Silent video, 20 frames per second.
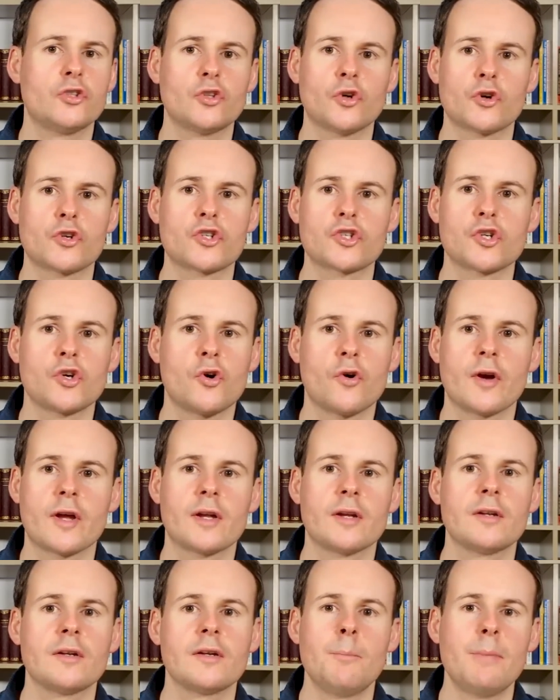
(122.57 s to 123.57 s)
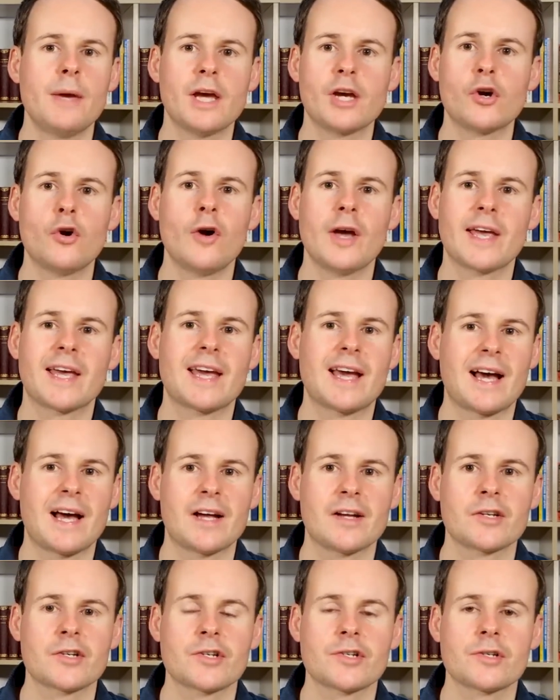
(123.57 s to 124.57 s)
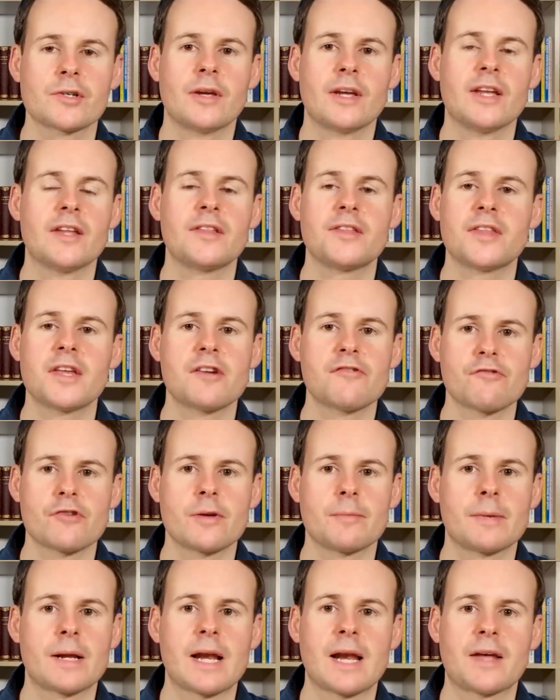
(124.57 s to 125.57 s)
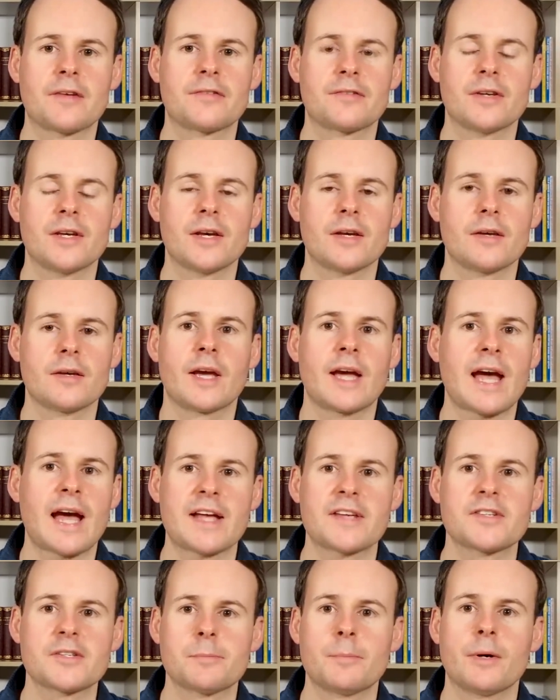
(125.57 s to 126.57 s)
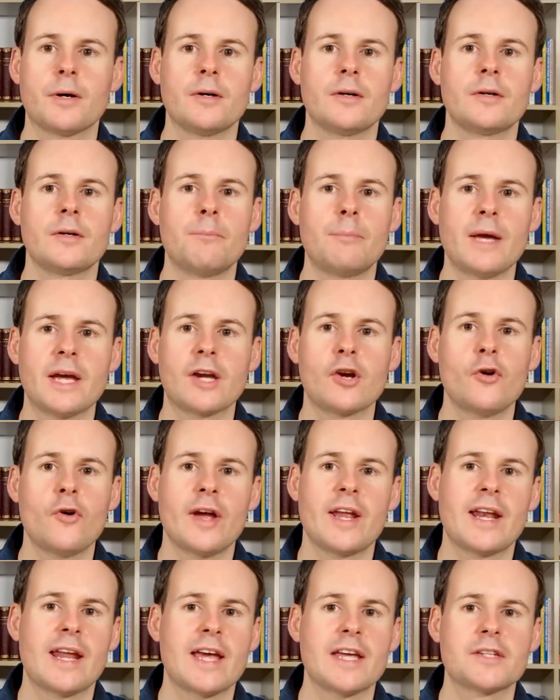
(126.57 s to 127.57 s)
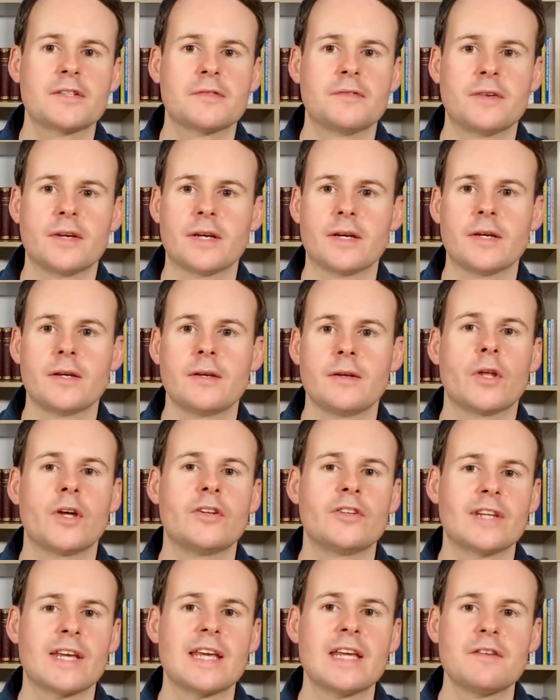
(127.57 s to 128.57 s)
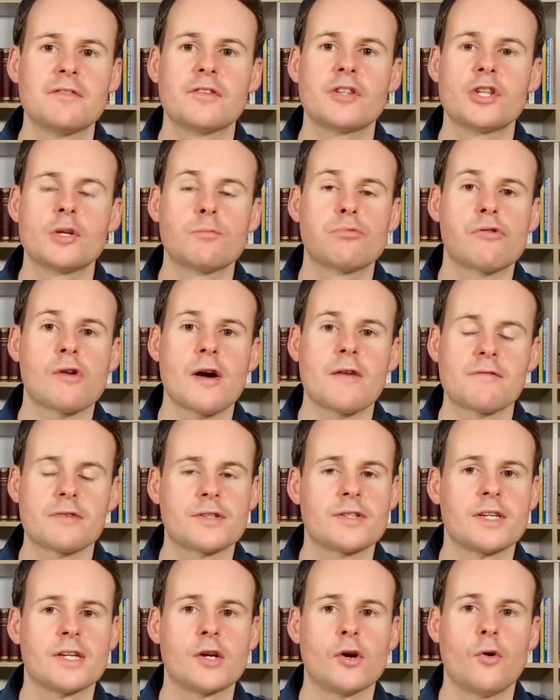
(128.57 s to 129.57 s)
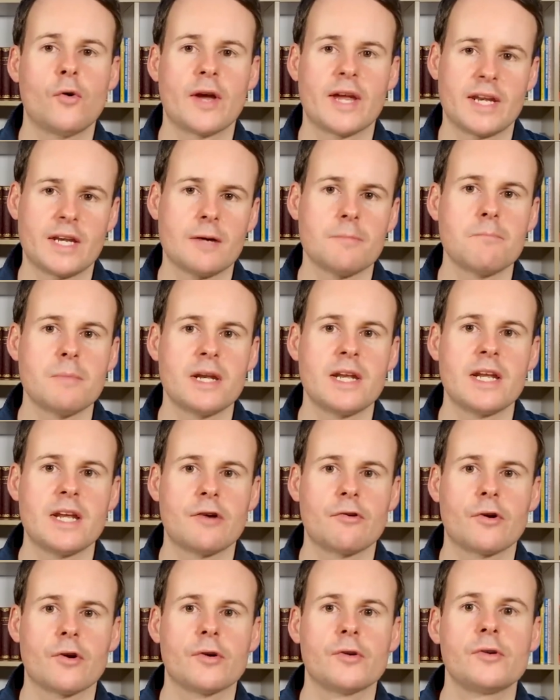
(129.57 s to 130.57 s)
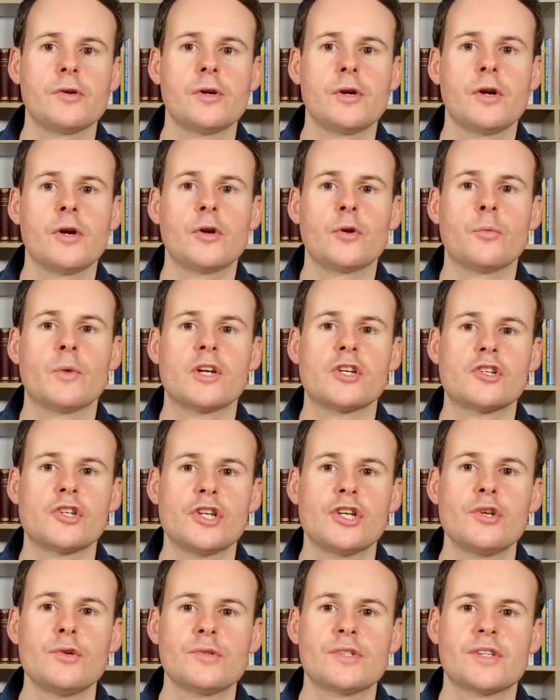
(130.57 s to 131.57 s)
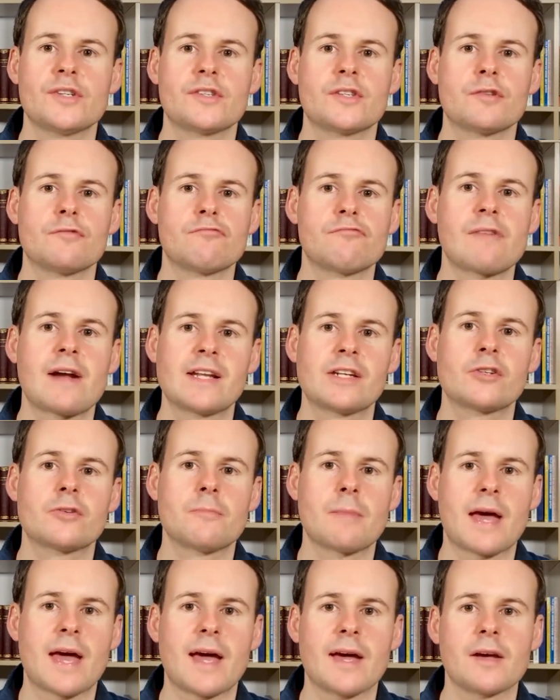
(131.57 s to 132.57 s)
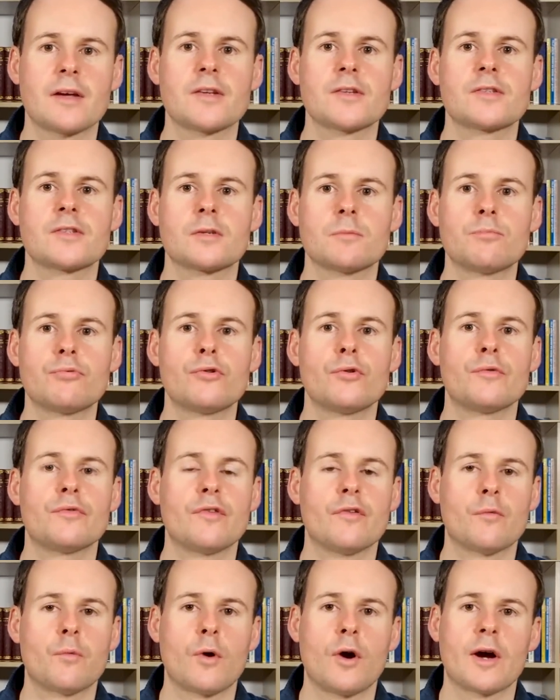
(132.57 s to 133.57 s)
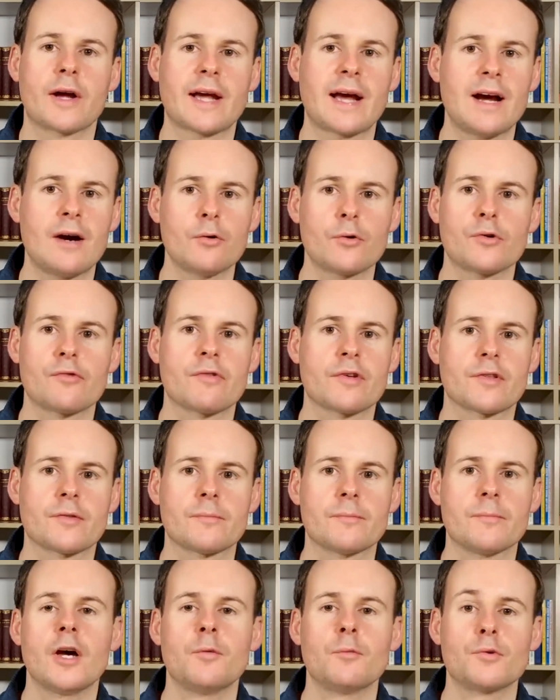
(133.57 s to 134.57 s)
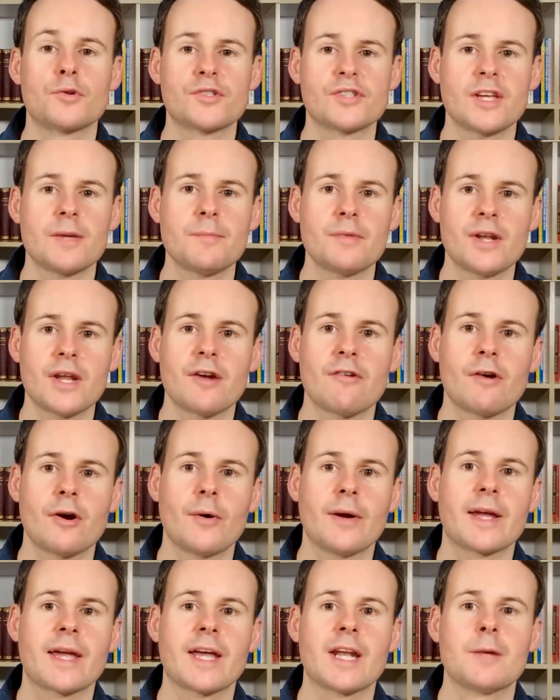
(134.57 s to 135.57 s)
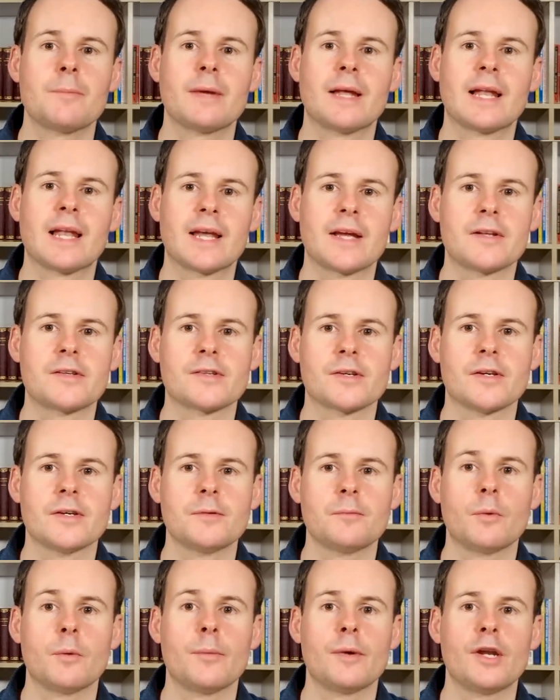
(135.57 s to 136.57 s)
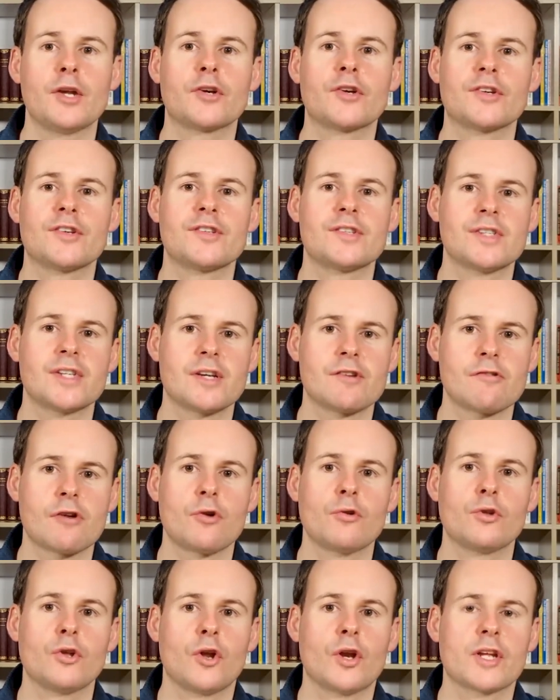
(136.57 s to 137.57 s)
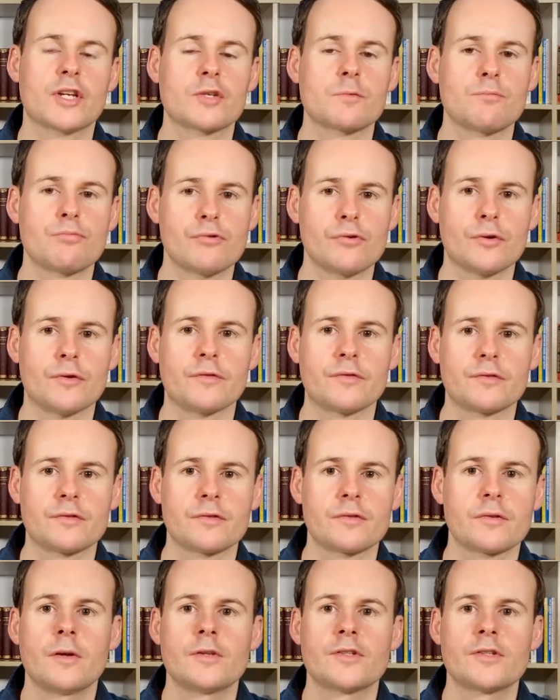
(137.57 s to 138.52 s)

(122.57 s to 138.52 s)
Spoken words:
Dogecoin, Bitcoin Cash, Ethereum Classic, Casper, Bitcoin SV, and even the privacy coin Monero, which uses the random X proof of work algorithm. And we'll see Monero again a bit later when we look at zero knowledge proofs.